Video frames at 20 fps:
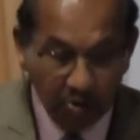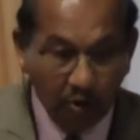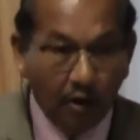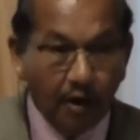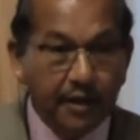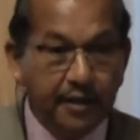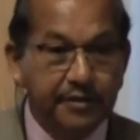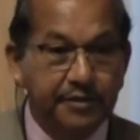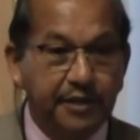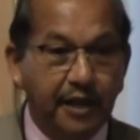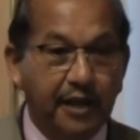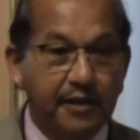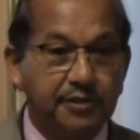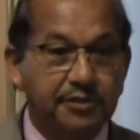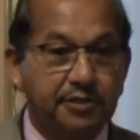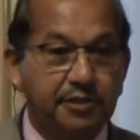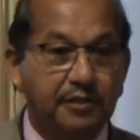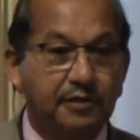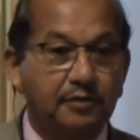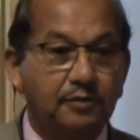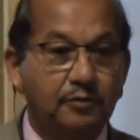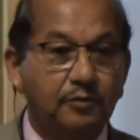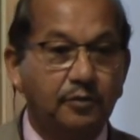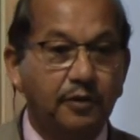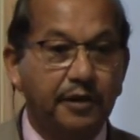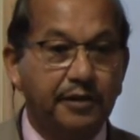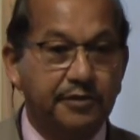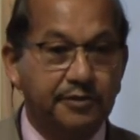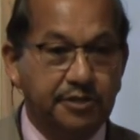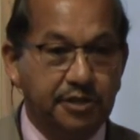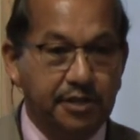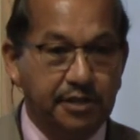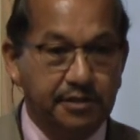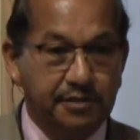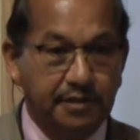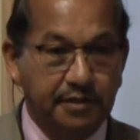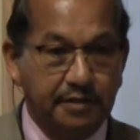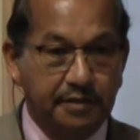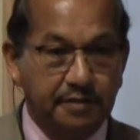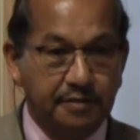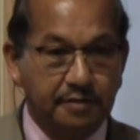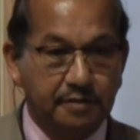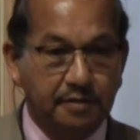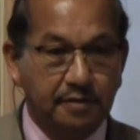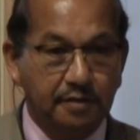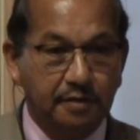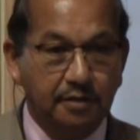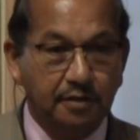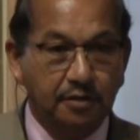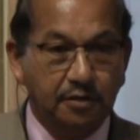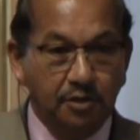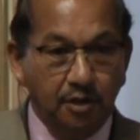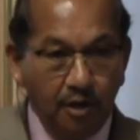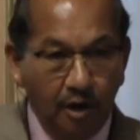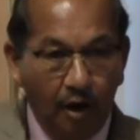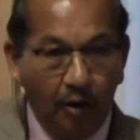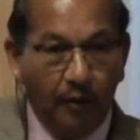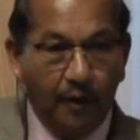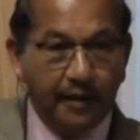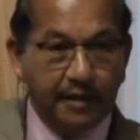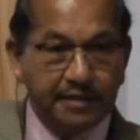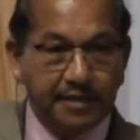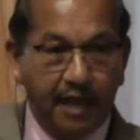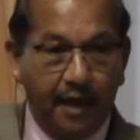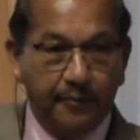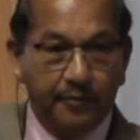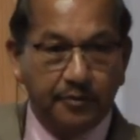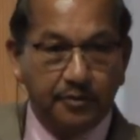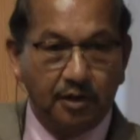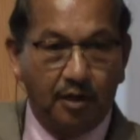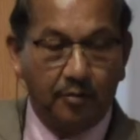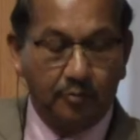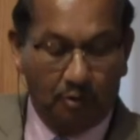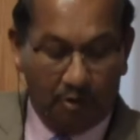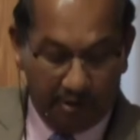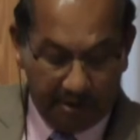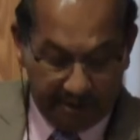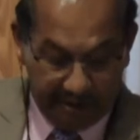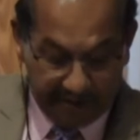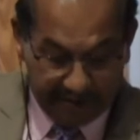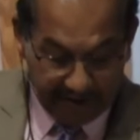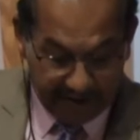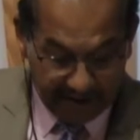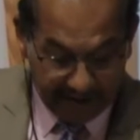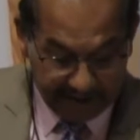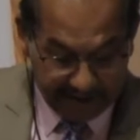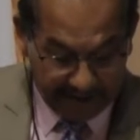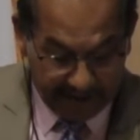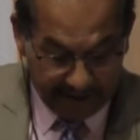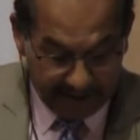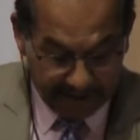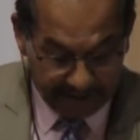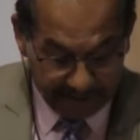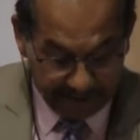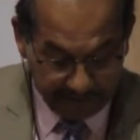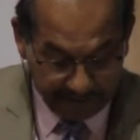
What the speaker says: your intention with Jesus? You know what has happened on Maundy Thursday.